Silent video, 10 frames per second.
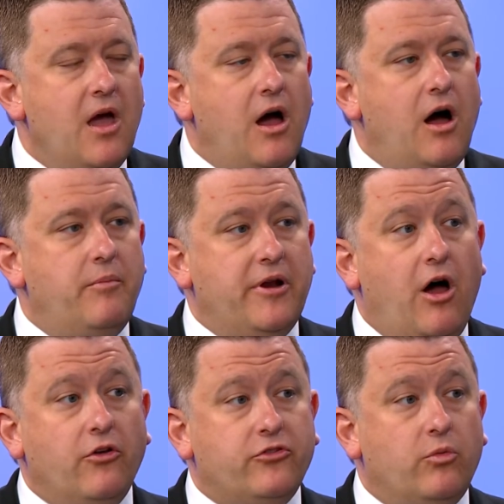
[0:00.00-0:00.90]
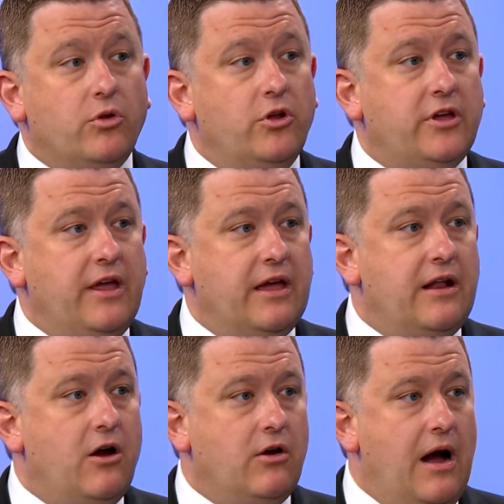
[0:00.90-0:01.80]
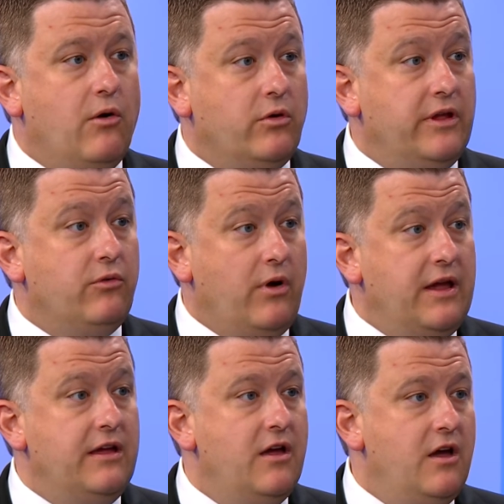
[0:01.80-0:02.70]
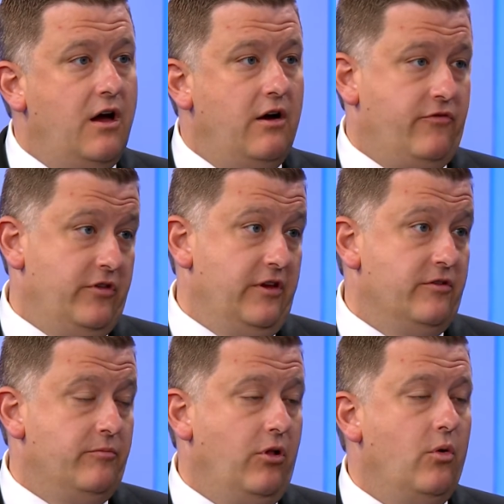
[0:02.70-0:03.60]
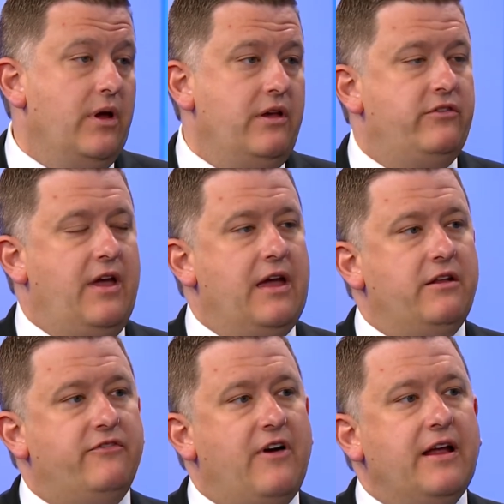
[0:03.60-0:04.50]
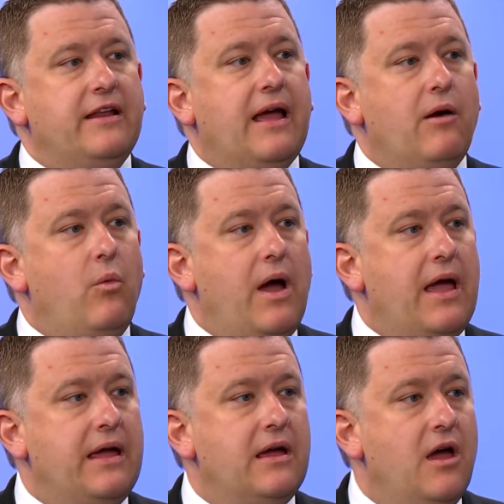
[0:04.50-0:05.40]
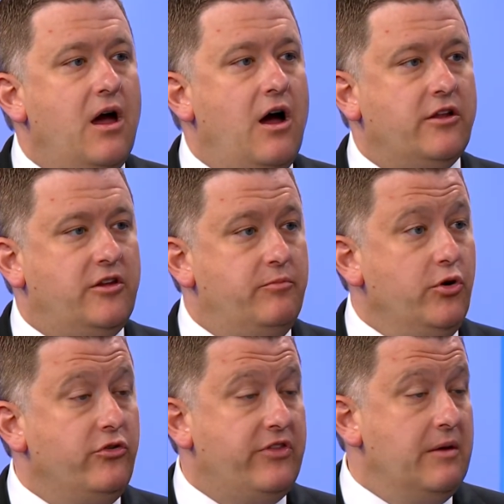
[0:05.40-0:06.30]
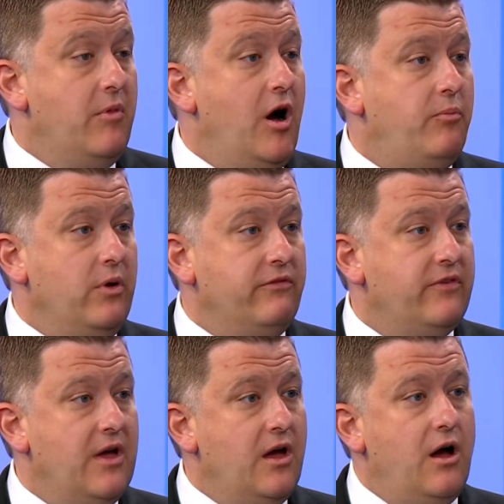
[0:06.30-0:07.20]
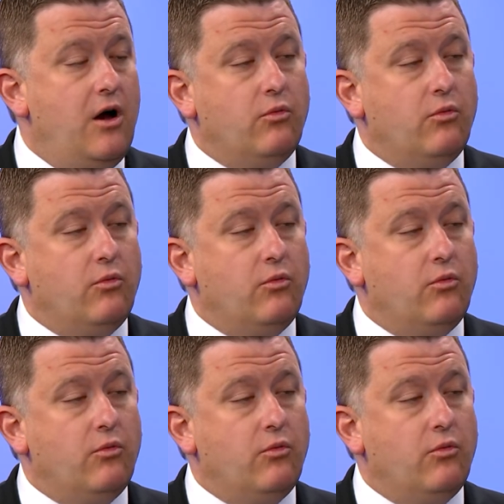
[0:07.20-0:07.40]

Uh, but also, we're looking at our hourly rate uh, for these employees and finding a way uh, to boost them up. We've uh,